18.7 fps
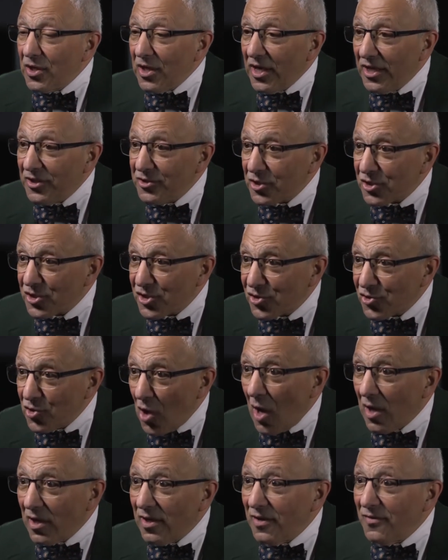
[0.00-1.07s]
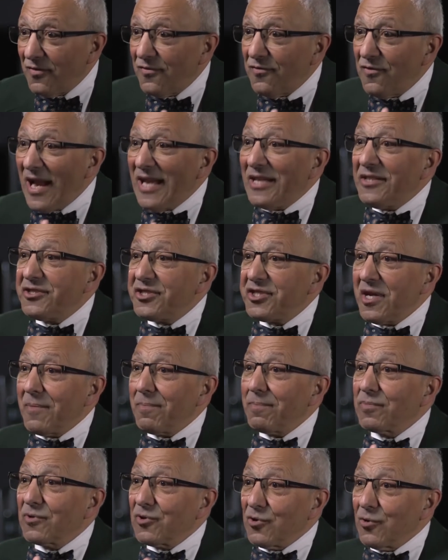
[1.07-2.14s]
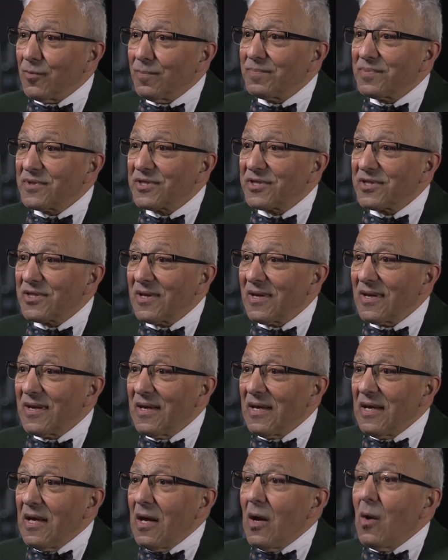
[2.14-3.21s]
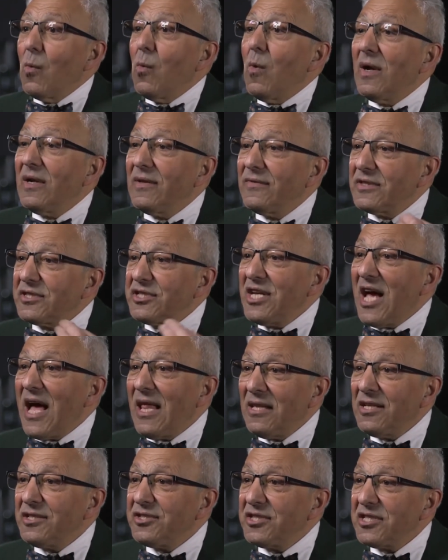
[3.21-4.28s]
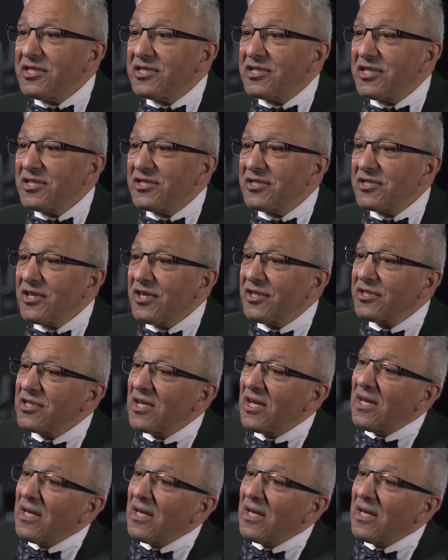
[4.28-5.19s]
into stronger friendship groups. One of the challenges is that